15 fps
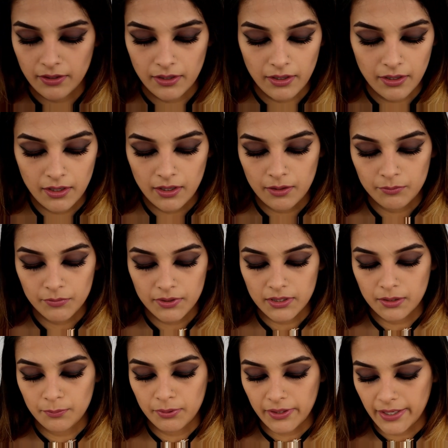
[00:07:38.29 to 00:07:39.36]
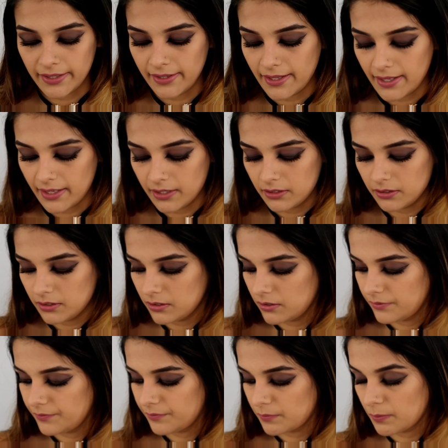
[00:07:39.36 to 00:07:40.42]
I'm gonna apply that
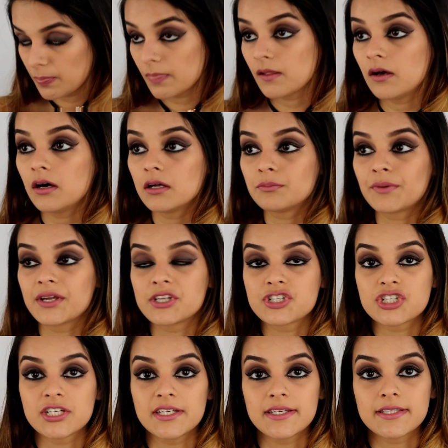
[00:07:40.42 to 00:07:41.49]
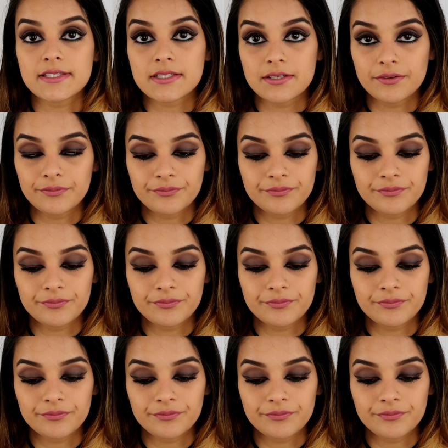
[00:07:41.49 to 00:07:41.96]
on my cheeks.